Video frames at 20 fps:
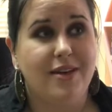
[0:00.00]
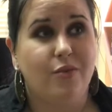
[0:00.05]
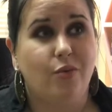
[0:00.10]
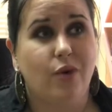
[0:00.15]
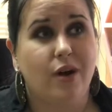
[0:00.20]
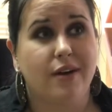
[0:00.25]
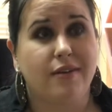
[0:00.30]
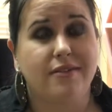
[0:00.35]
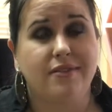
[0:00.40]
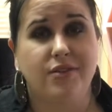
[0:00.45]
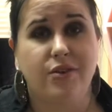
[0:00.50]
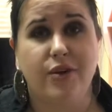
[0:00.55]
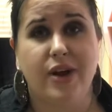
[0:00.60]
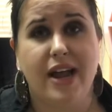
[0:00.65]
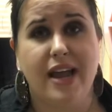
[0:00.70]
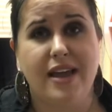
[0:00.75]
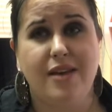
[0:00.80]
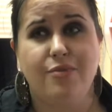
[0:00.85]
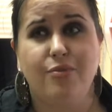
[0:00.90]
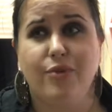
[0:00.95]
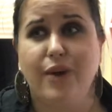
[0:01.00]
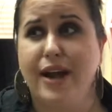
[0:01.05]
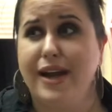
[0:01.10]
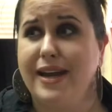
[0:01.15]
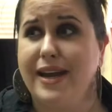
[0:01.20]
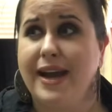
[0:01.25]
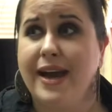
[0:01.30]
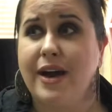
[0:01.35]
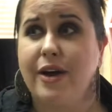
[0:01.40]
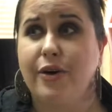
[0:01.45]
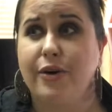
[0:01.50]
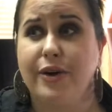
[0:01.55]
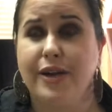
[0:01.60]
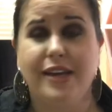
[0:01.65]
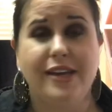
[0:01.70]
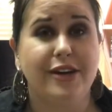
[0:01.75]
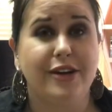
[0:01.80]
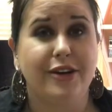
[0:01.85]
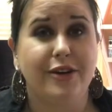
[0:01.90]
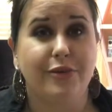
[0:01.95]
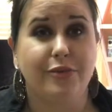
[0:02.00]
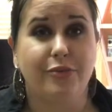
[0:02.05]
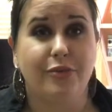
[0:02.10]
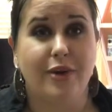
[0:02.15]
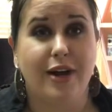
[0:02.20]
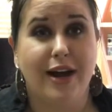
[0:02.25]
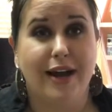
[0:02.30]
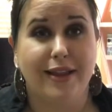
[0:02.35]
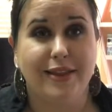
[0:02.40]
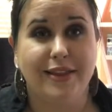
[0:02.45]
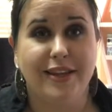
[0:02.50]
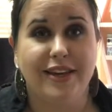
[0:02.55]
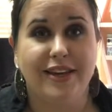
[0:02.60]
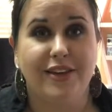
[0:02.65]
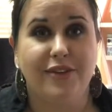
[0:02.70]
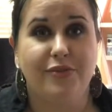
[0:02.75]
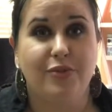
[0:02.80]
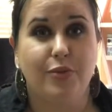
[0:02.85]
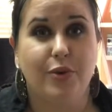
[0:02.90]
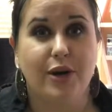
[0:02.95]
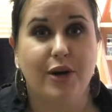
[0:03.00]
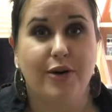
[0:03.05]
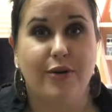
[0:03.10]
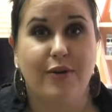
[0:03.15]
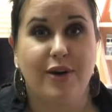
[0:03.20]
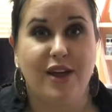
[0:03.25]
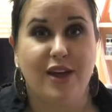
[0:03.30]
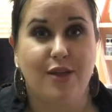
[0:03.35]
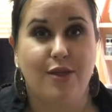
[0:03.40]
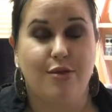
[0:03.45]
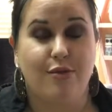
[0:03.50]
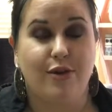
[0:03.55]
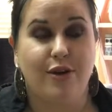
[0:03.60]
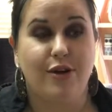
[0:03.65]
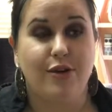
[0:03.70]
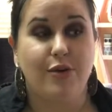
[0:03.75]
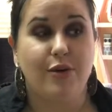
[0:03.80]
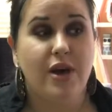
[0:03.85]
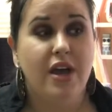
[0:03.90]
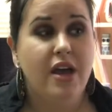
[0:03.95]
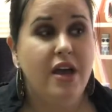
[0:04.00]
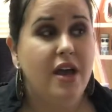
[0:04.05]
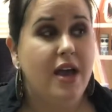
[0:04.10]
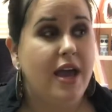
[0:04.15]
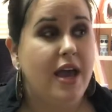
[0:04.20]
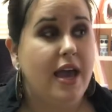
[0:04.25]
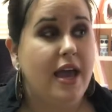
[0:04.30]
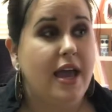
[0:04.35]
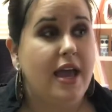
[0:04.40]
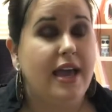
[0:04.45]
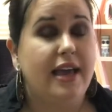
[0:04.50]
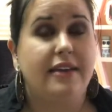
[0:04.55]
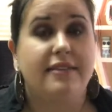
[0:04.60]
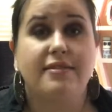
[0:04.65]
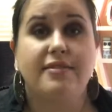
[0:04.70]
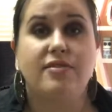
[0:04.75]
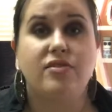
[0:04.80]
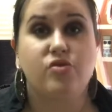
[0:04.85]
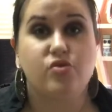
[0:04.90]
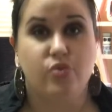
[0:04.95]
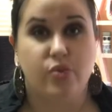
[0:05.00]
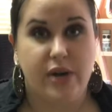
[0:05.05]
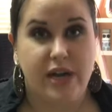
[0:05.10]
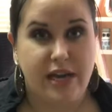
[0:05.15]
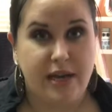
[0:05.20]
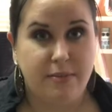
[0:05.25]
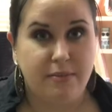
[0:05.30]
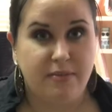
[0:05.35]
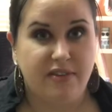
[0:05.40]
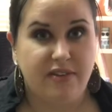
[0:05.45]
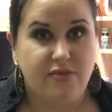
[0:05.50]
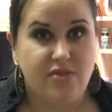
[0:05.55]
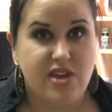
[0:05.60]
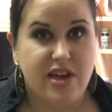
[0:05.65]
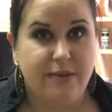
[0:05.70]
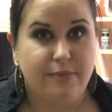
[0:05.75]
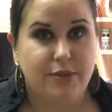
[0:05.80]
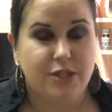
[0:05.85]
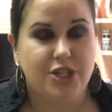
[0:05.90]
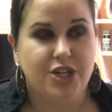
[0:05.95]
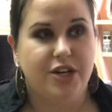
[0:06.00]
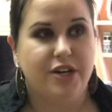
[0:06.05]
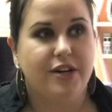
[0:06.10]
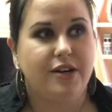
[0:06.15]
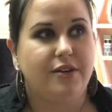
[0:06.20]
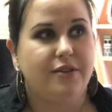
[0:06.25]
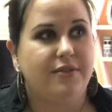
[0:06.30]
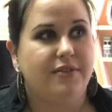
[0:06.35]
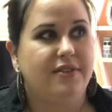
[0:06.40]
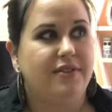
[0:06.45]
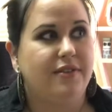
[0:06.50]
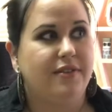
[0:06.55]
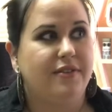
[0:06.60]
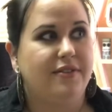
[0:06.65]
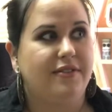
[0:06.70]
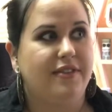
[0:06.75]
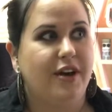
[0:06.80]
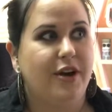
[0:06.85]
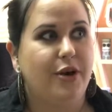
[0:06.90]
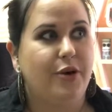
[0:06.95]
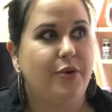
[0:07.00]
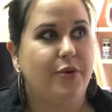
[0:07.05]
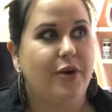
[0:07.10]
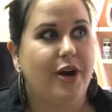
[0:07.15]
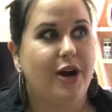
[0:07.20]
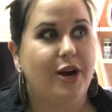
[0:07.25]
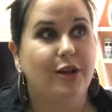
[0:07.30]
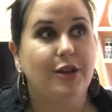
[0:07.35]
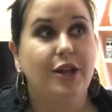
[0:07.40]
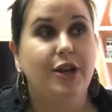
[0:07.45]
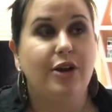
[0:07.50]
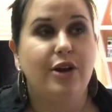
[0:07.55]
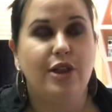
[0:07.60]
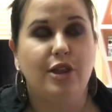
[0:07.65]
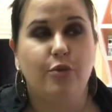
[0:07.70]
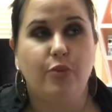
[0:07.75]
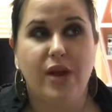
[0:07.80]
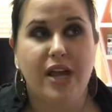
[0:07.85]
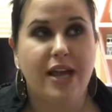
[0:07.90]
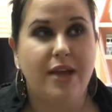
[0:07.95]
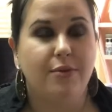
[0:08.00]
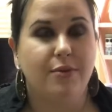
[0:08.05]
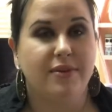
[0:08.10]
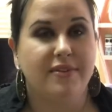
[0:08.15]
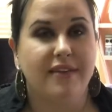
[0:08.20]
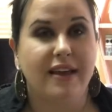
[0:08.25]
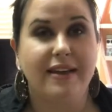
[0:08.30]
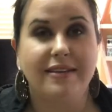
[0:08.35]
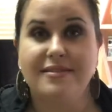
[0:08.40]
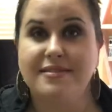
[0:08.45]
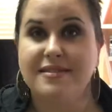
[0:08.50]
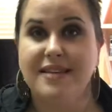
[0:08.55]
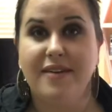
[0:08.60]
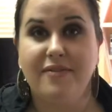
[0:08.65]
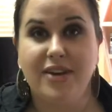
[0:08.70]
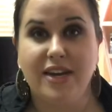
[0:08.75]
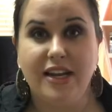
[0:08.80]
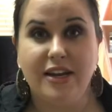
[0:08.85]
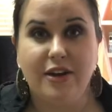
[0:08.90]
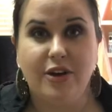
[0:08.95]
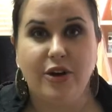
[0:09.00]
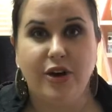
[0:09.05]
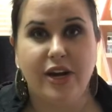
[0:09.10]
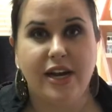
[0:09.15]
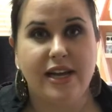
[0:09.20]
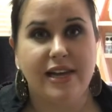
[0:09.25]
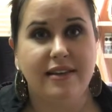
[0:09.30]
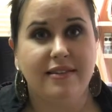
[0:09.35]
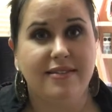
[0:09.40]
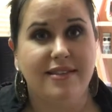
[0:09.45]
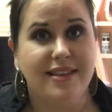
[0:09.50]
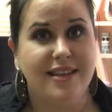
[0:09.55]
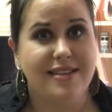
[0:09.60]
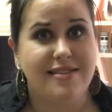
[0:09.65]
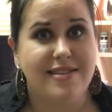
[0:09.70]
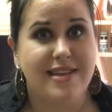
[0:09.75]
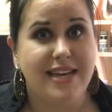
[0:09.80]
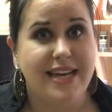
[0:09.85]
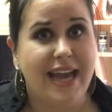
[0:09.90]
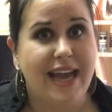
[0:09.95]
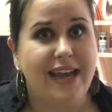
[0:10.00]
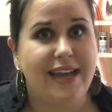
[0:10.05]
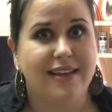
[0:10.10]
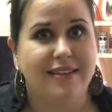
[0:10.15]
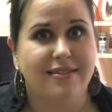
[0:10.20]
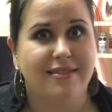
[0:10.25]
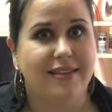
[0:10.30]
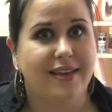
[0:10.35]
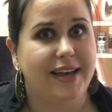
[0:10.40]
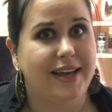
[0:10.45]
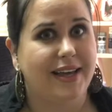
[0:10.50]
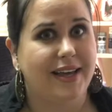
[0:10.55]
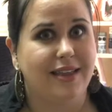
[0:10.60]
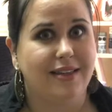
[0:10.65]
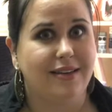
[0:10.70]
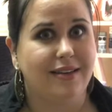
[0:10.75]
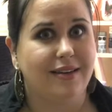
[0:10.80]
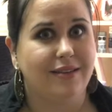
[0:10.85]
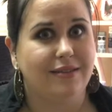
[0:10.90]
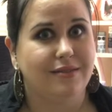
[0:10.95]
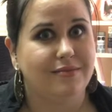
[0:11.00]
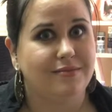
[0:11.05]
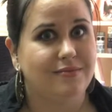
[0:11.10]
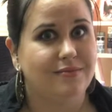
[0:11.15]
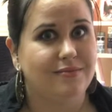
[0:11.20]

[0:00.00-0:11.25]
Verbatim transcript: it works great right now here where I live we're going through extremes of temperatures. So earlier in the week it was like 70 degrees and then today it's like in the,